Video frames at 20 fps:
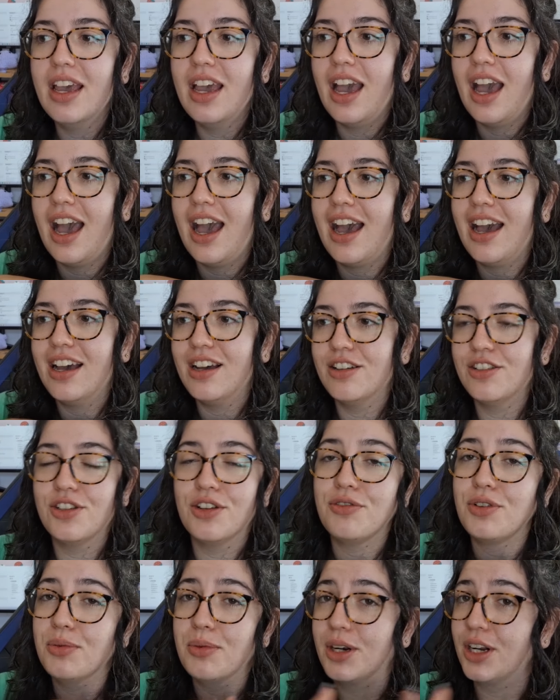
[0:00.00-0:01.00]
So if
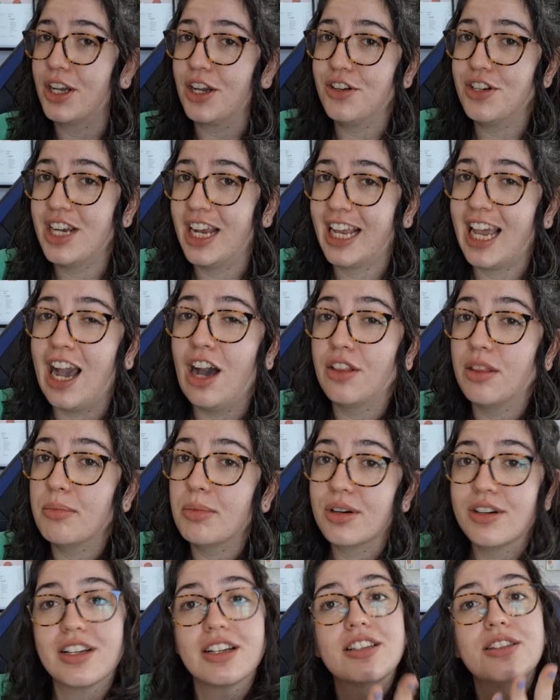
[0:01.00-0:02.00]
you want to go check out the
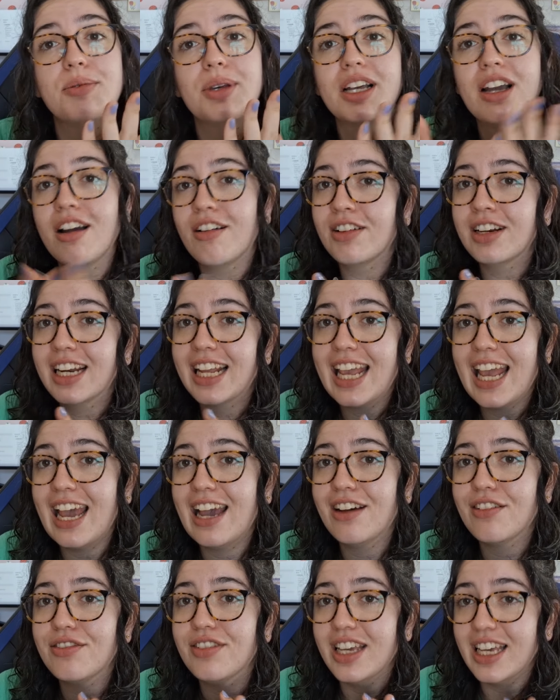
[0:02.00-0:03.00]
products that we currently
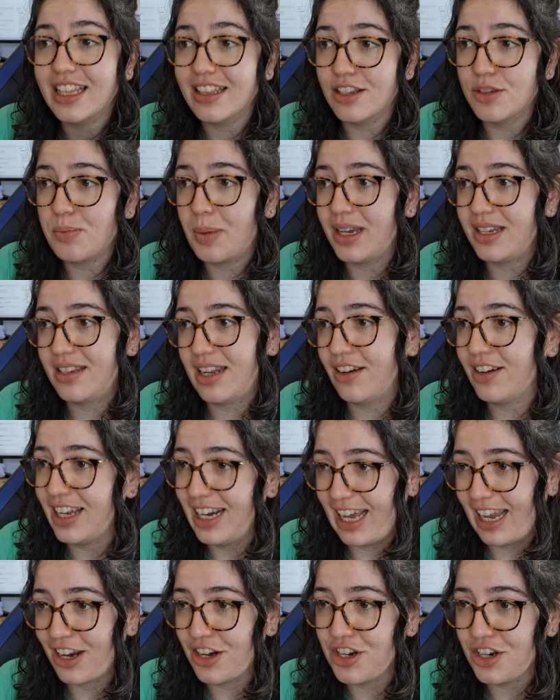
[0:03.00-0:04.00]
have in the Spaced Out
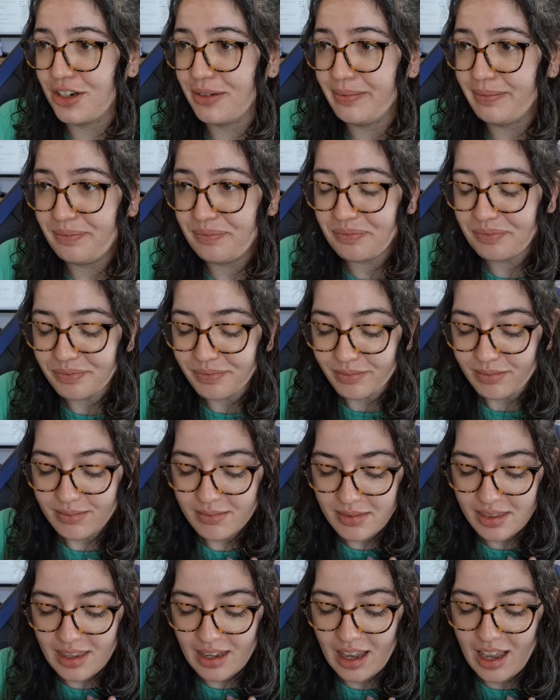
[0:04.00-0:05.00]
collection.
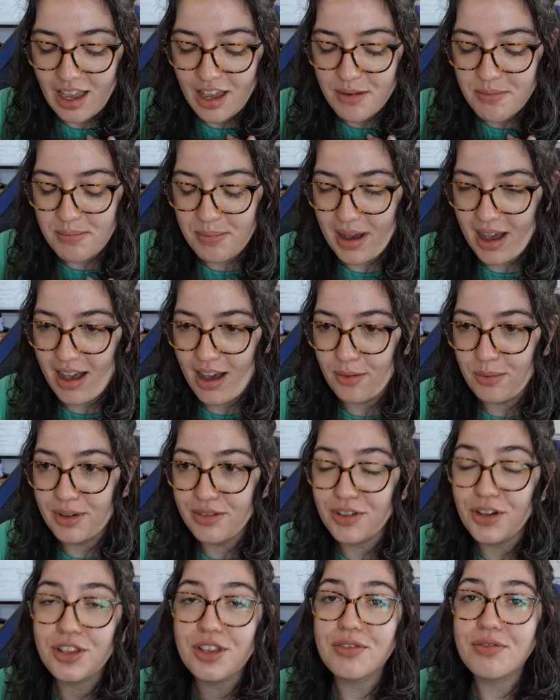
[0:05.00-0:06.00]
But we've
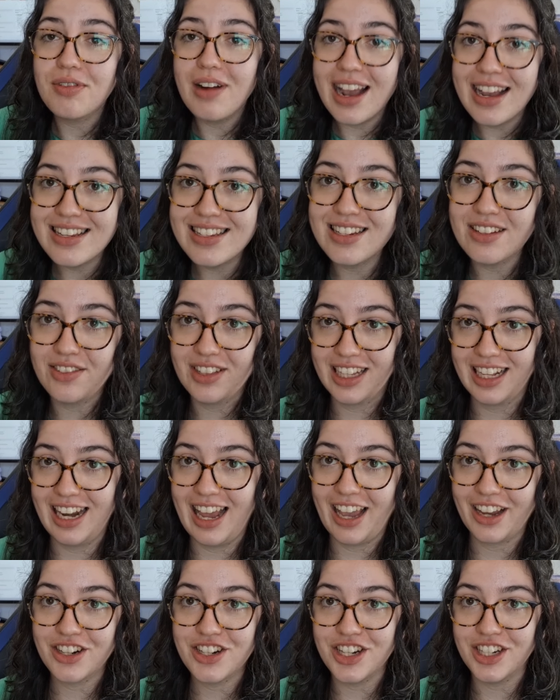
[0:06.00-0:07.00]
got the rest of the
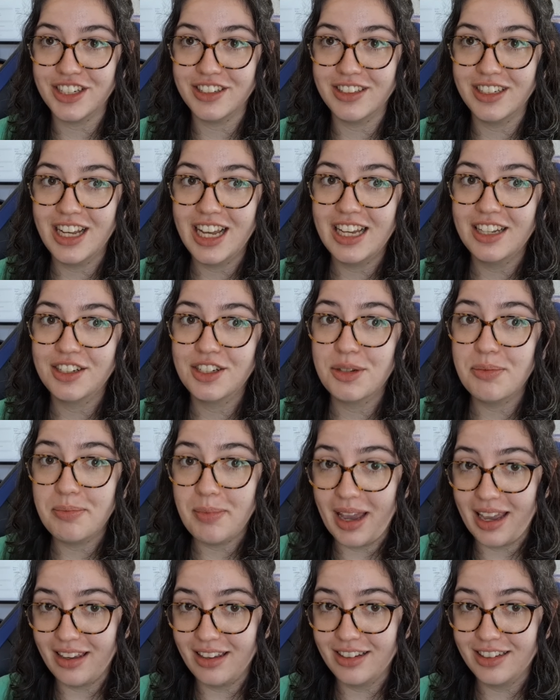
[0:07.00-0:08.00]
collection to
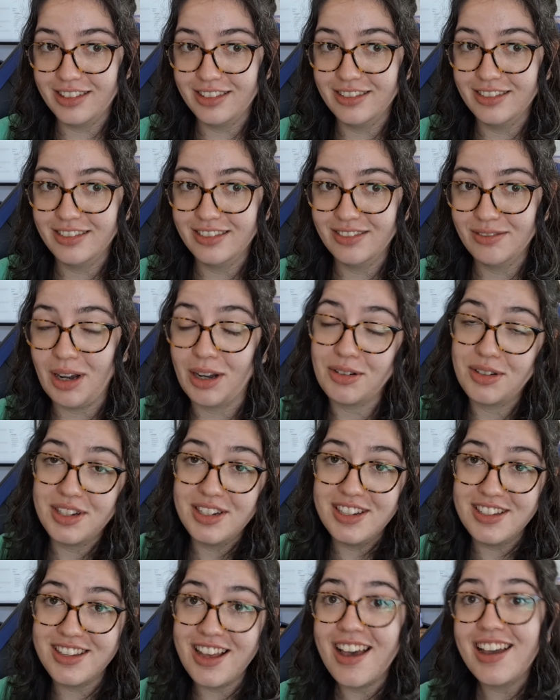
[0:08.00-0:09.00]
make, well, to
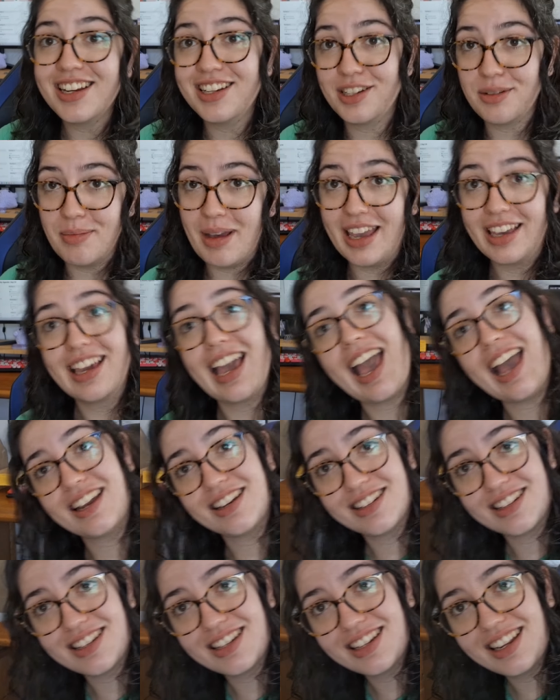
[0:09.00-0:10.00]
design, to make, and
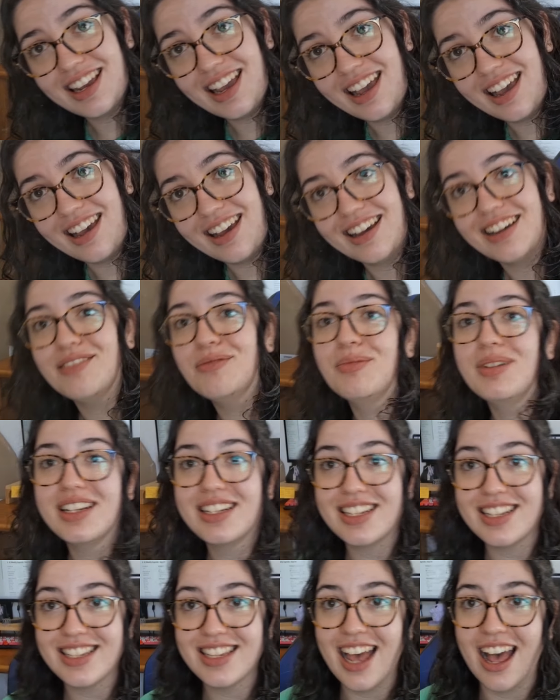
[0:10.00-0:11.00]

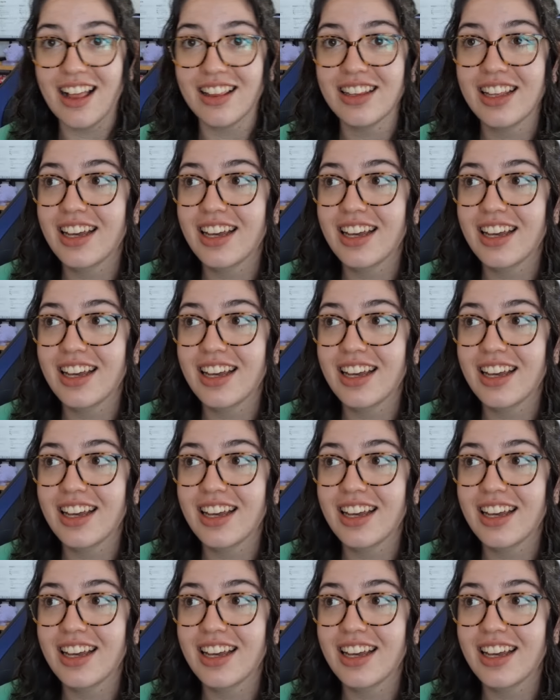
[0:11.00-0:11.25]
to sell.